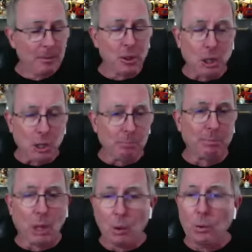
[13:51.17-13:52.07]
just
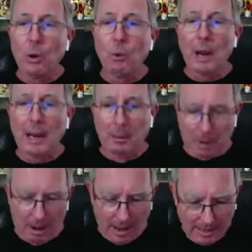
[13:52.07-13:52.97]
blown away
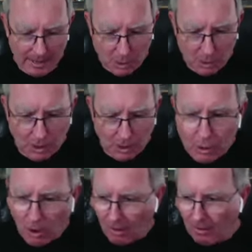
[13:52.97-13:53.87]
by your
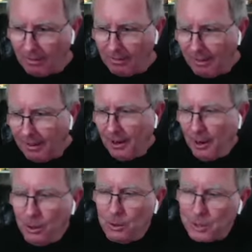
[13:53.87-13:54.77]
young daughter,
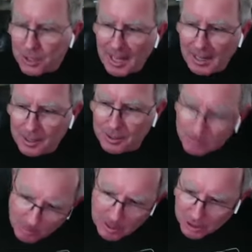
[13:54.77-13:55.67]
who says
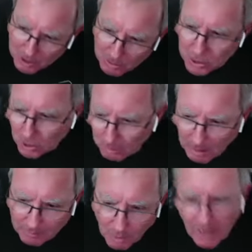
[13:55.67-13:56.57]
we should do a show
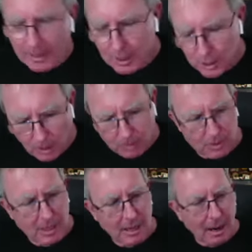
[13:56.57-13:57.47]
about variety
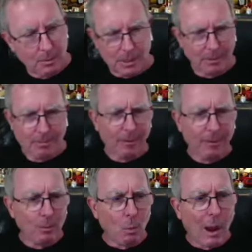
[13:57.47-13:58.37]
shows, and I was like,
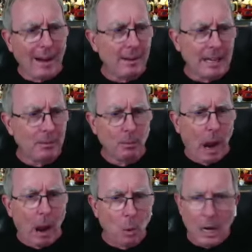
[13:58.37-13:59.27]
why did
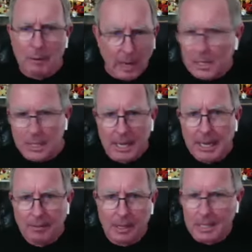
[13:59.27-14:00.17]
not one of us
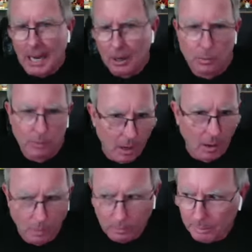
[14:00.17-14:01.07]
think of this? I don't
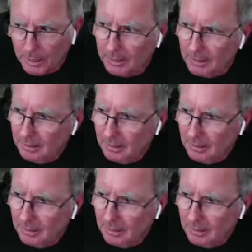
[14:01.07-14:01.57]
know, but.